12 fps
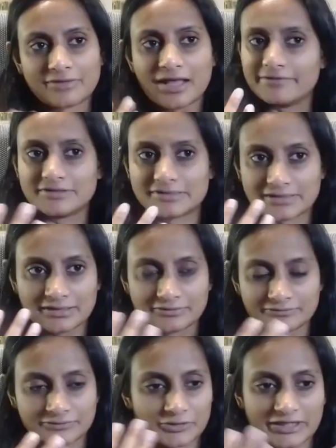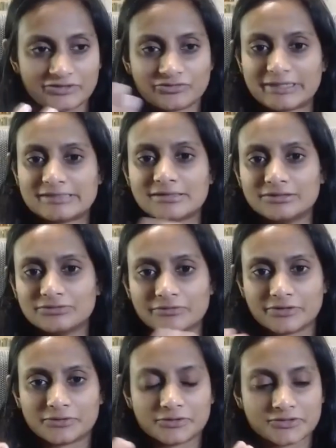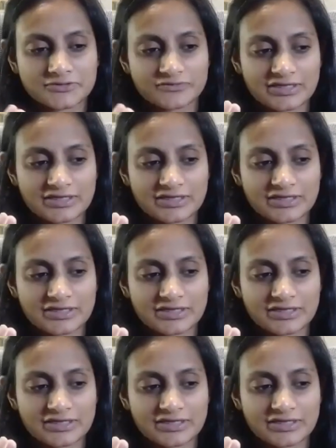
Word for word: I've just kind of created for myself over the course